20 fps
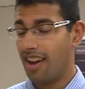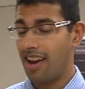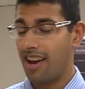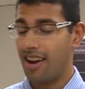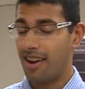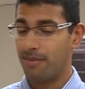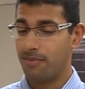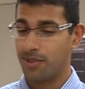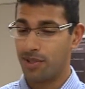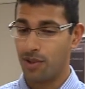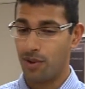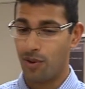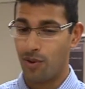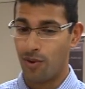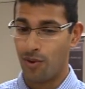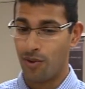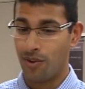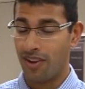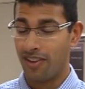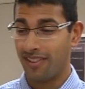
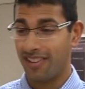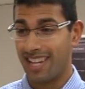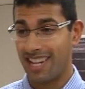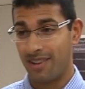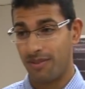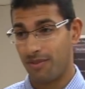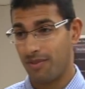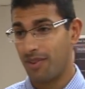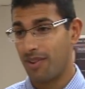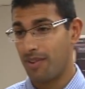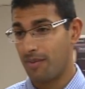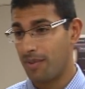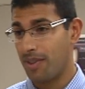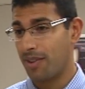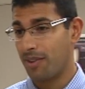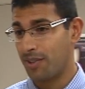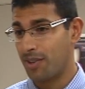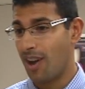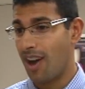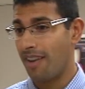Like
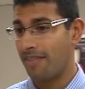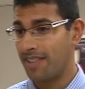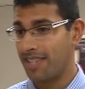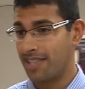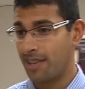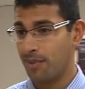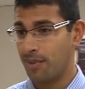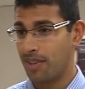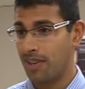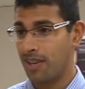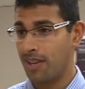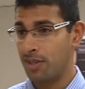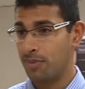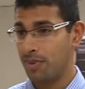with your toffees out there,